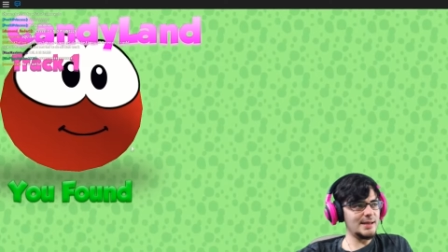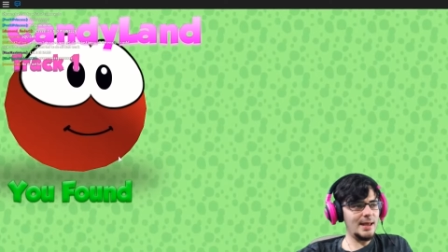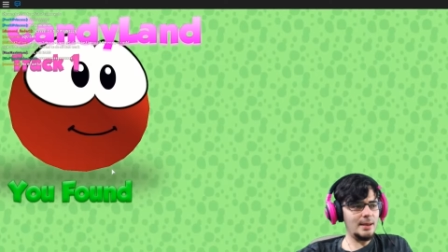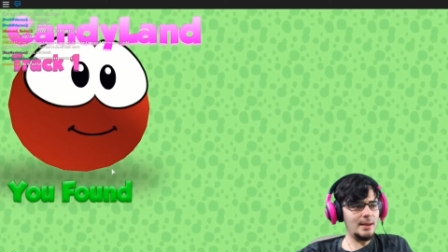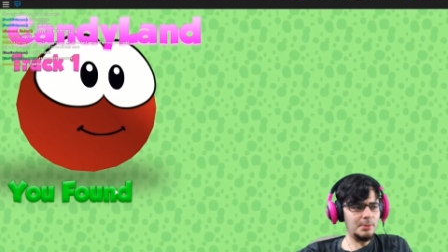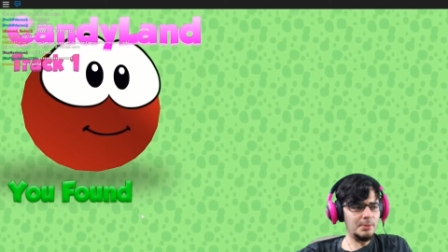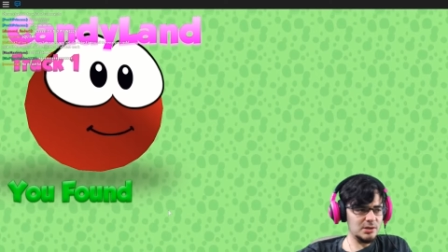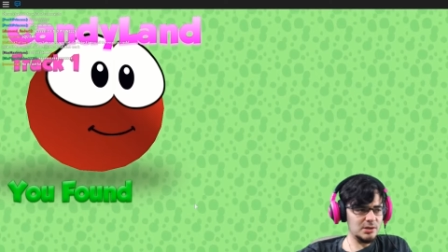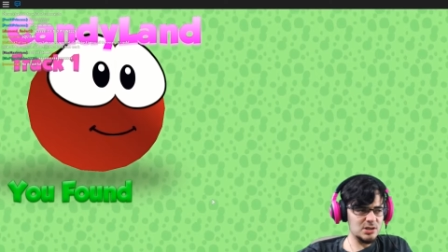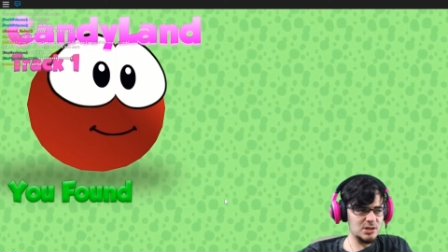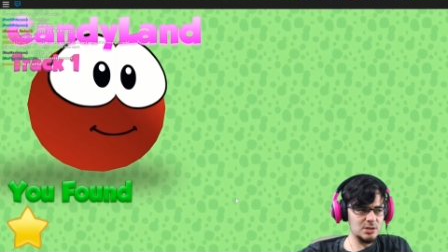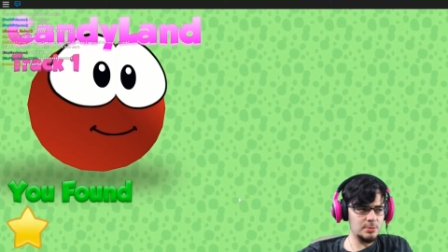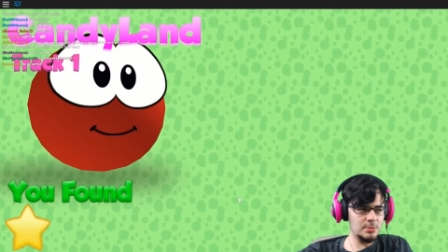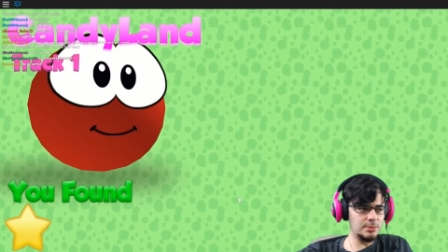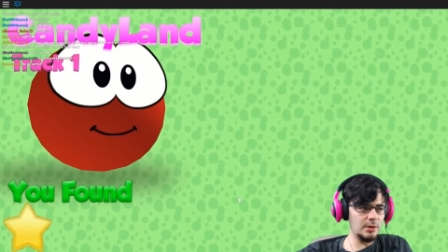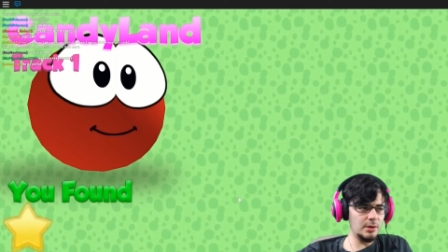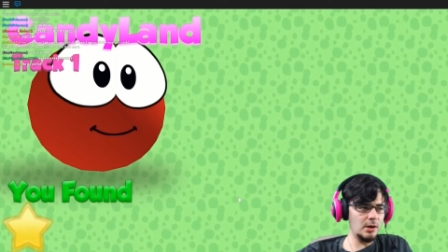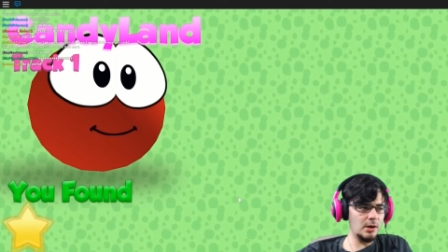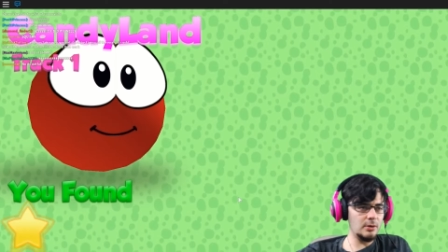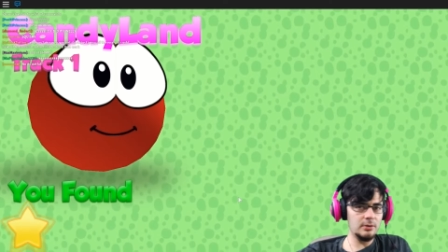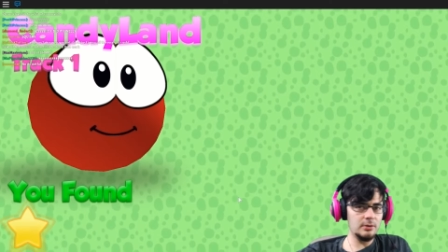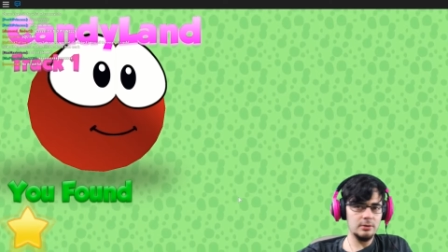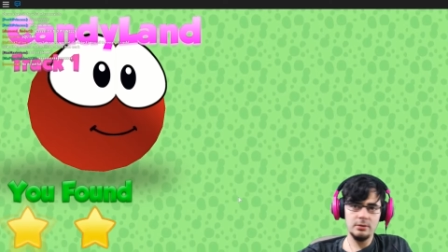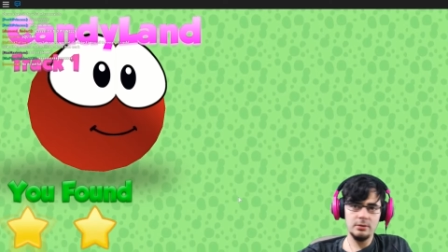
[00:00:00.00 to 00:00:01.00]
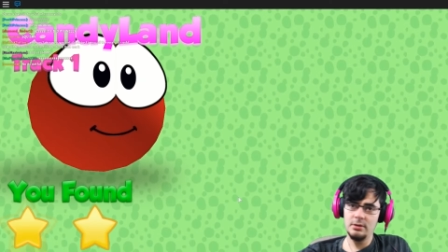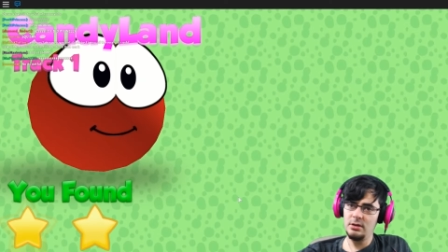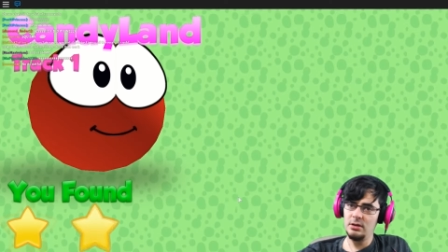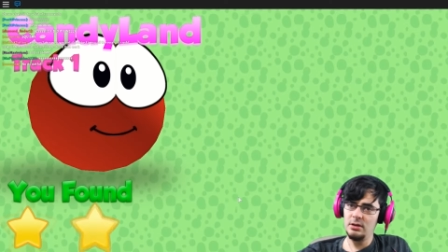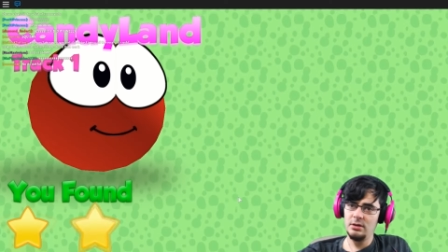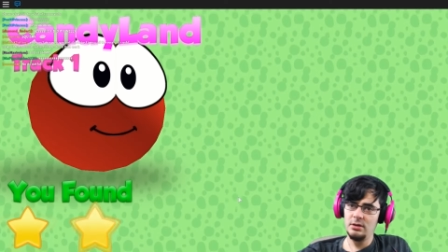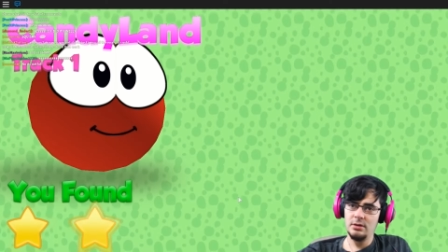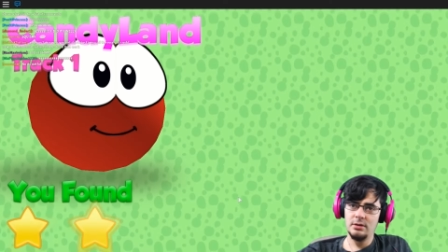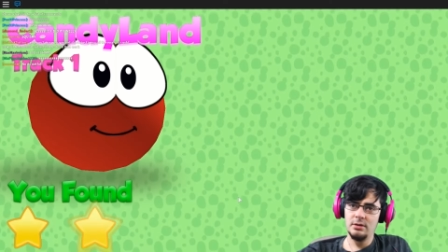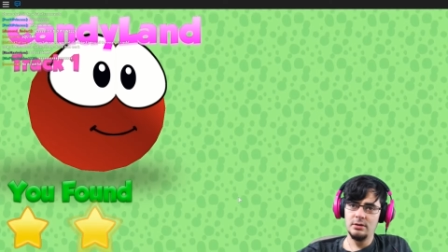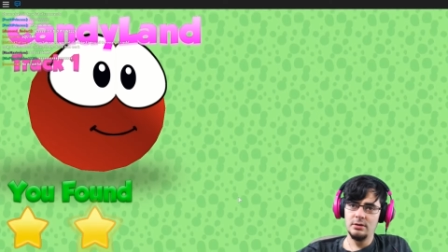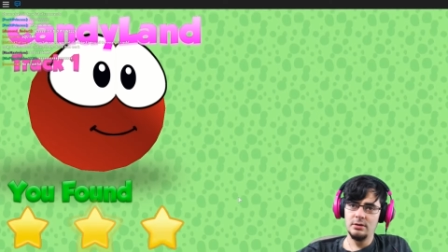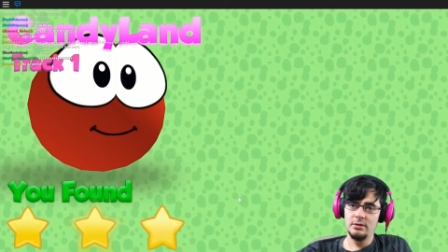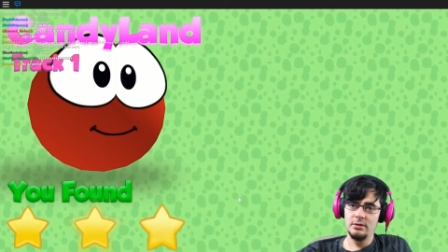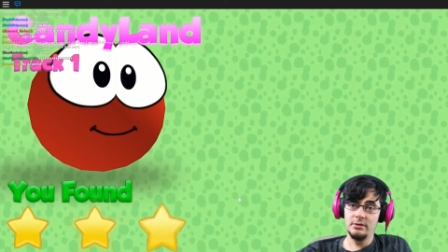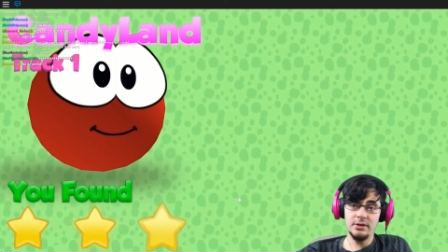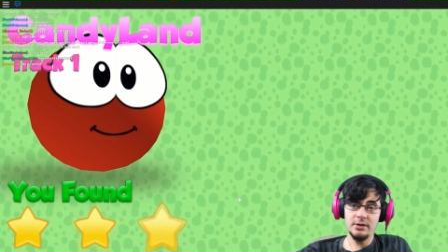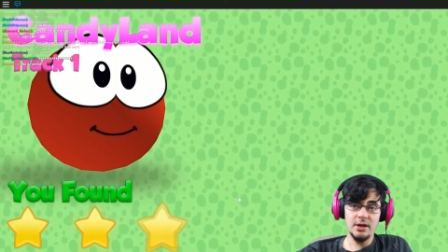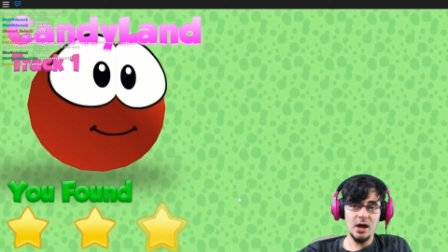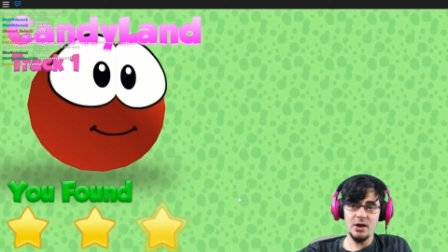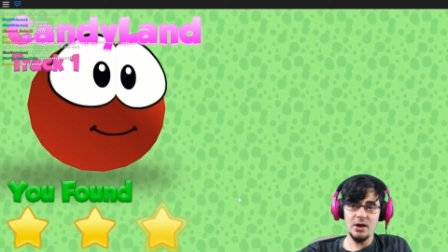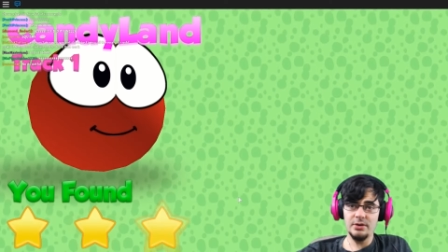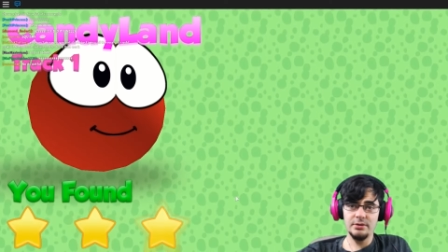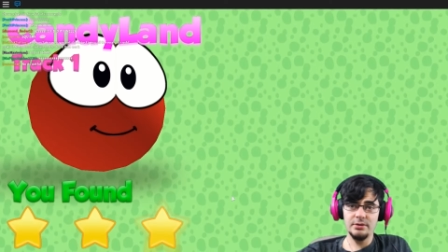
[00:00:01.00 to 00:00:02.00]
MLG Pro.
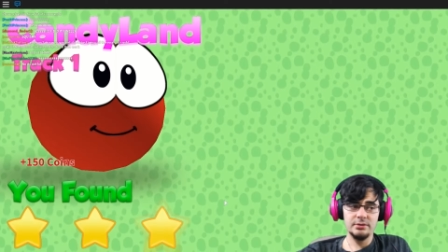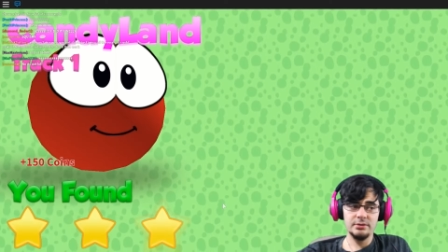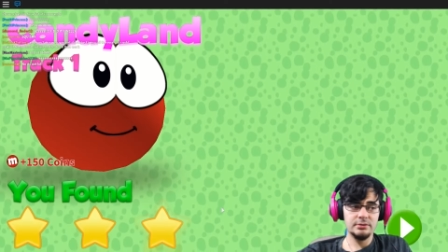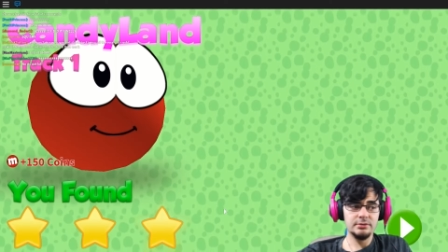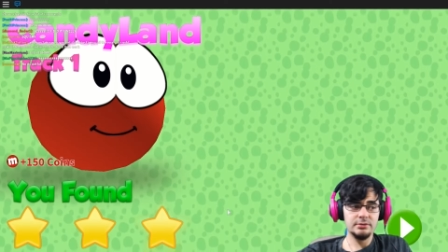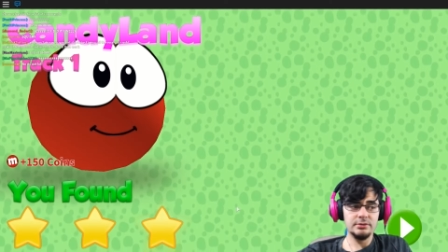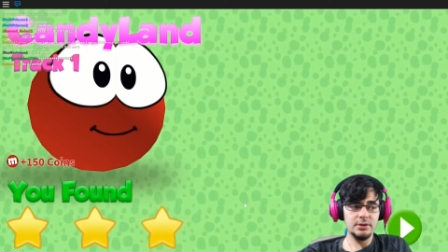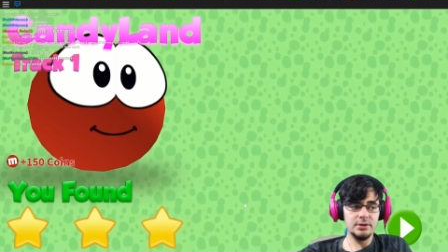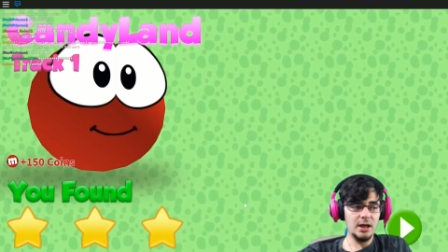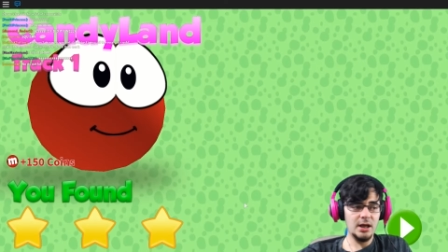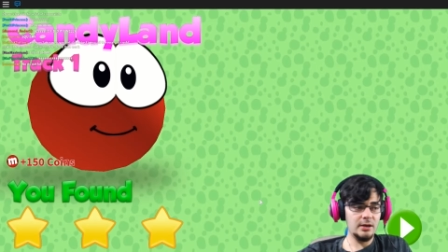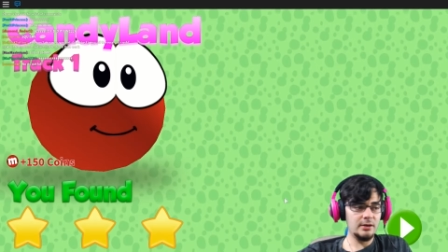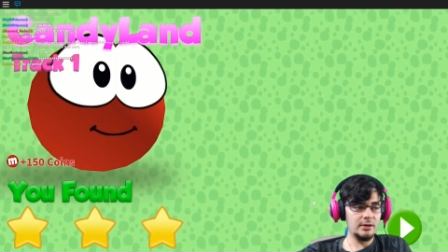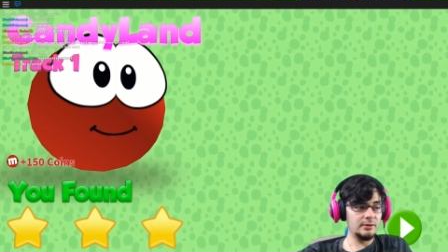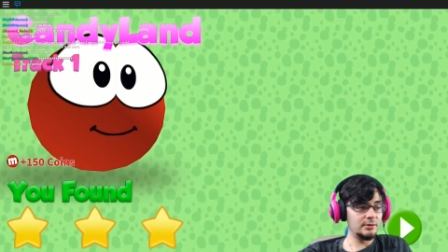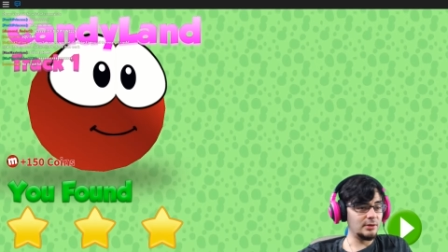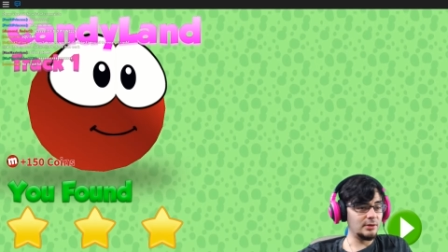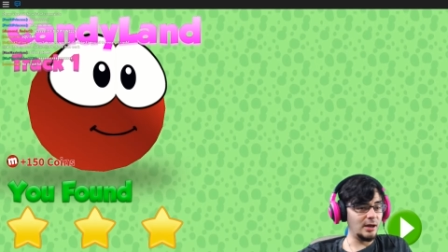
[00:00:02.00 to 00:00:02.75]
No? No?